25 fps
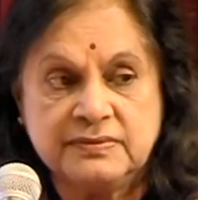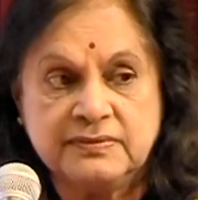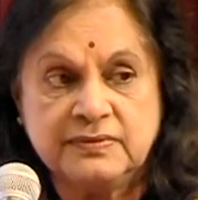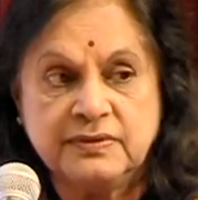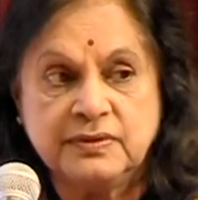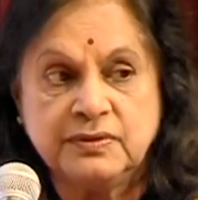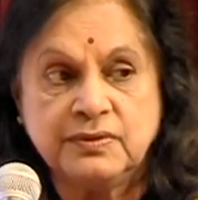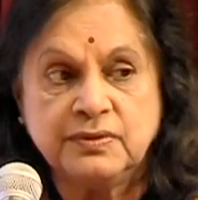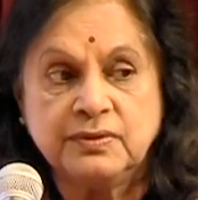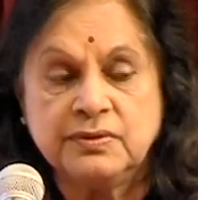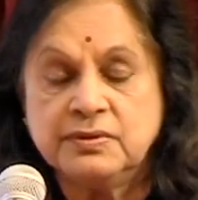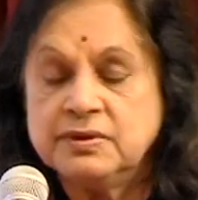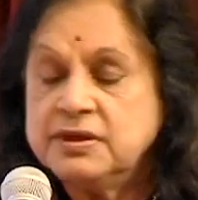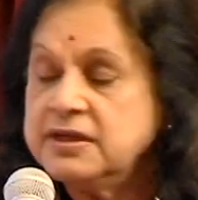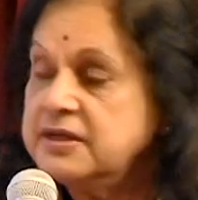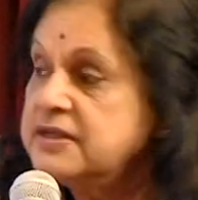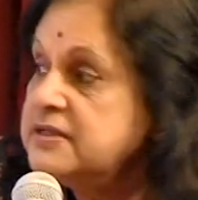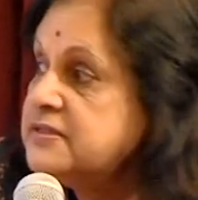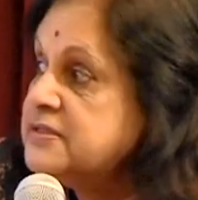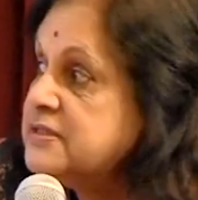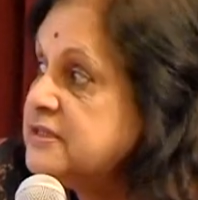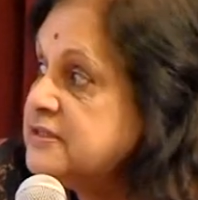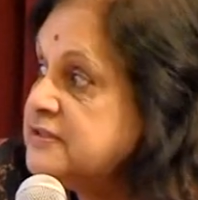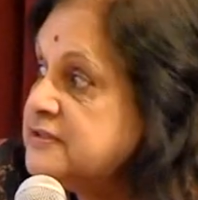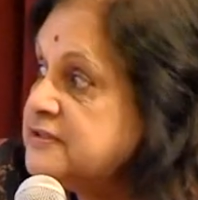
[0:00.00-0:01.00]
Though
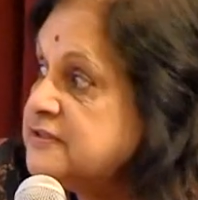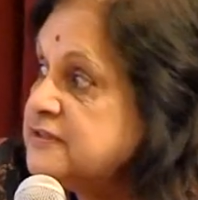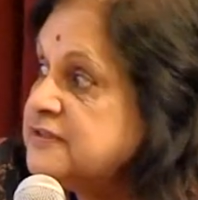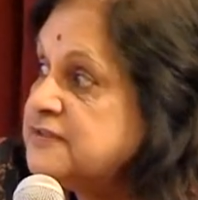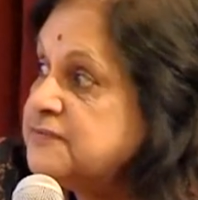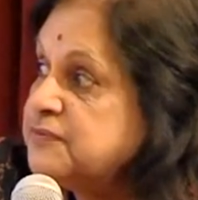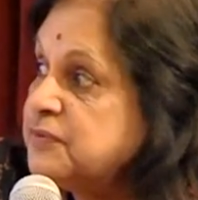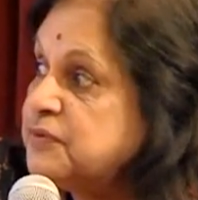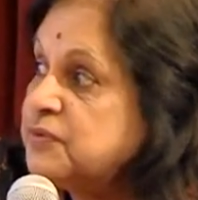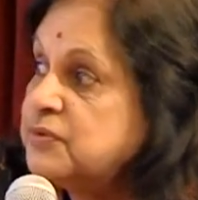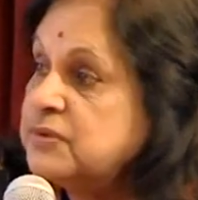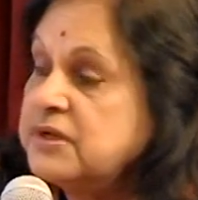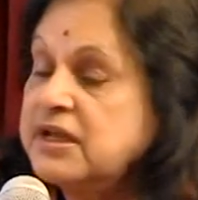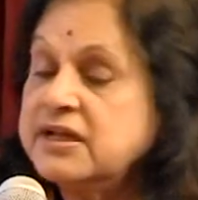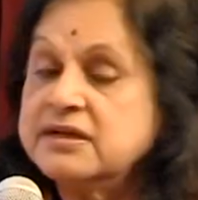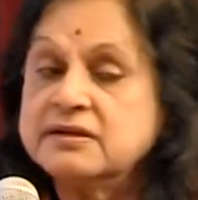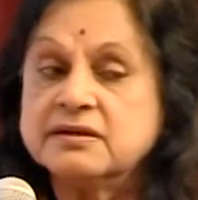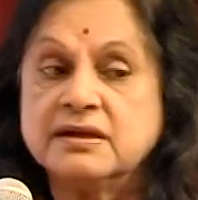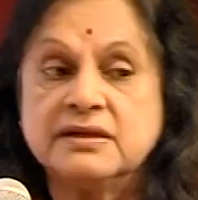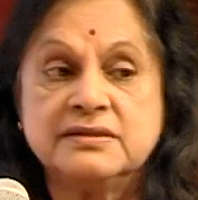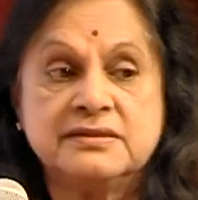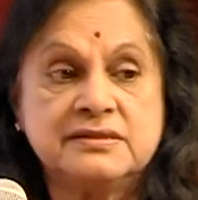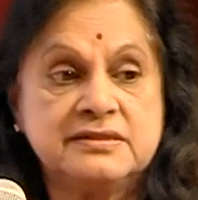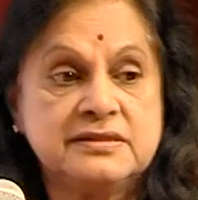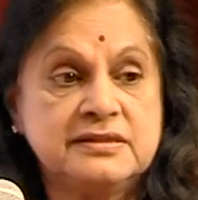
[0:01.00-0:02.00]
citrus fruit are
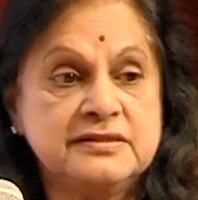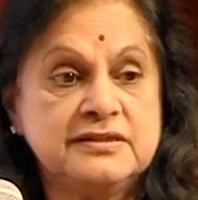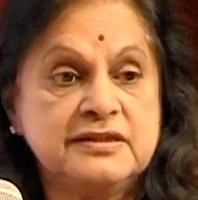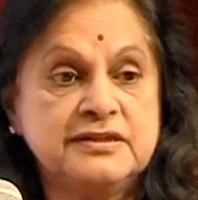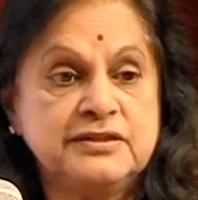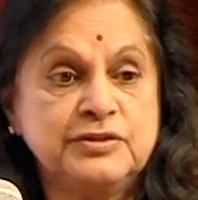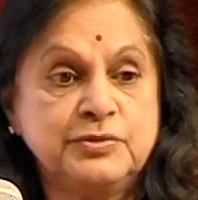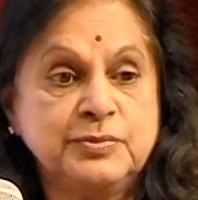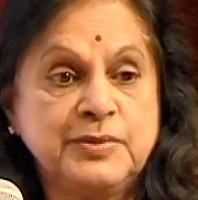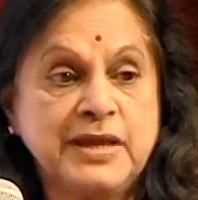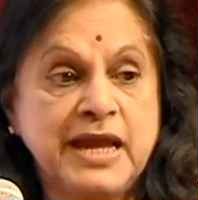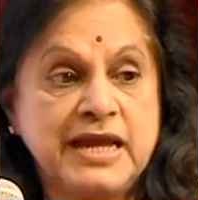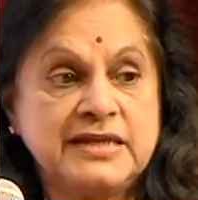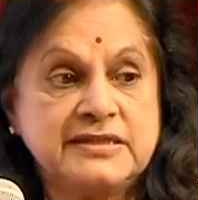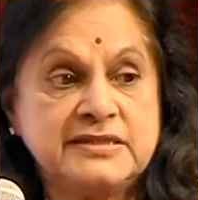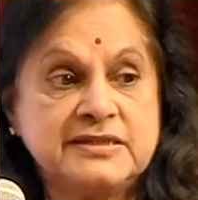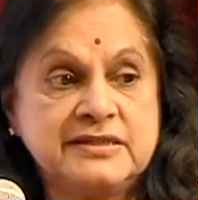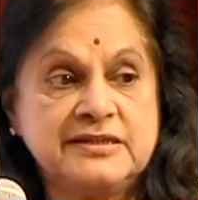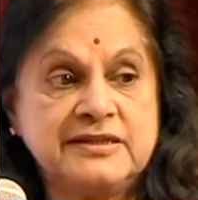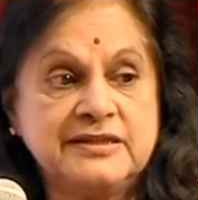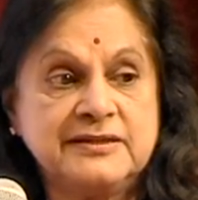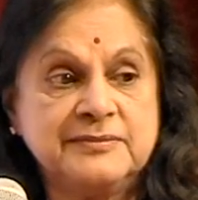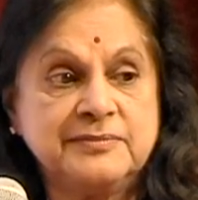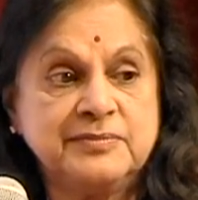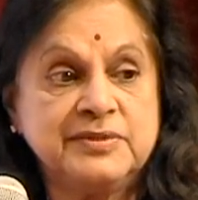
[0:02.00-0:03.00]
considered to be acidic,